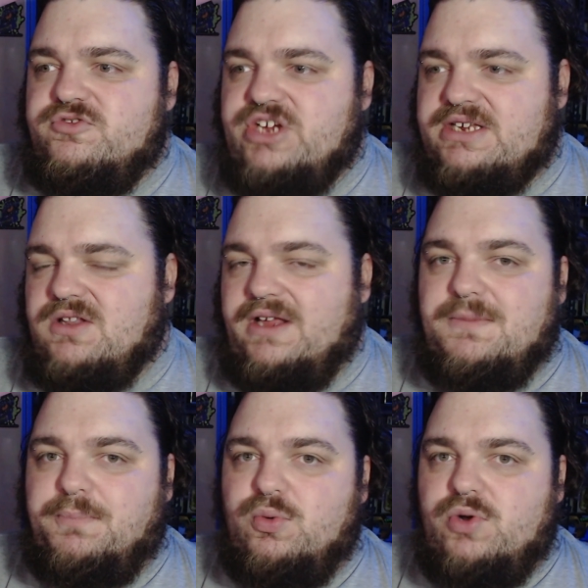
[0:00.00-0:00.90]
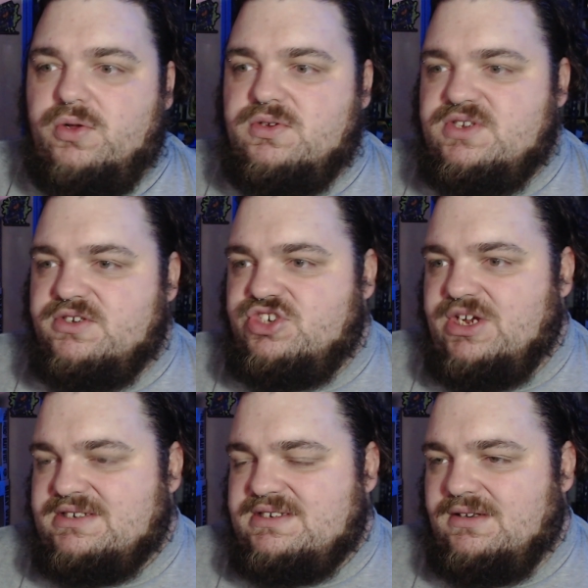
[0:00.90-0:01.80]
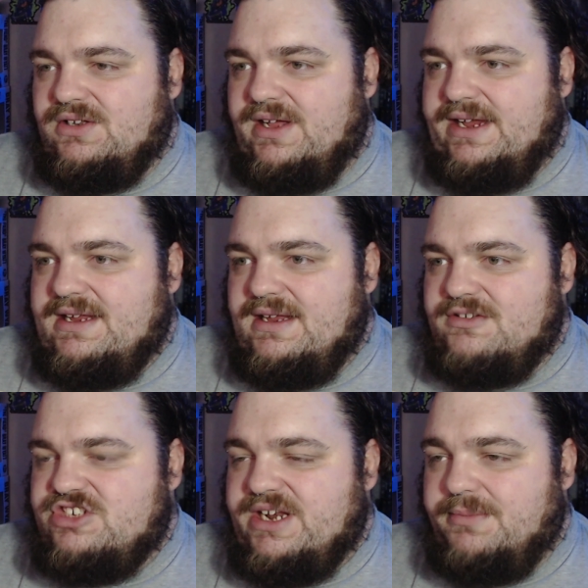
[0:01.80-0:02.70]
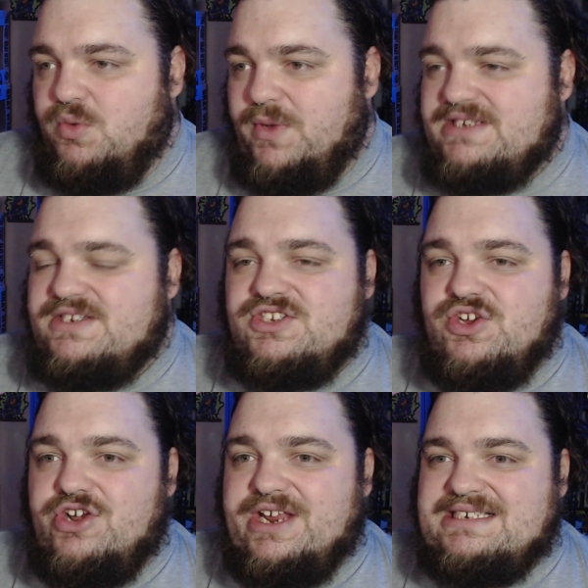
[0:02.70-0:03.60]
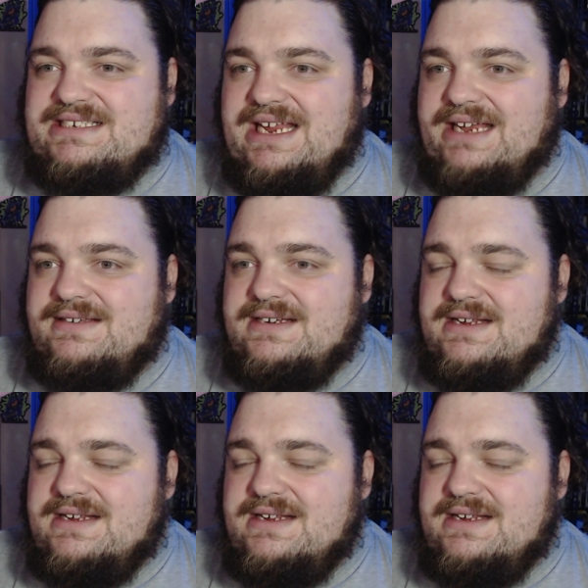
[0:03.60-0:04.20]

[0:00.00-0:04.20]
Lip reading: just like the Bulldogs, just like GWS to a certain extent,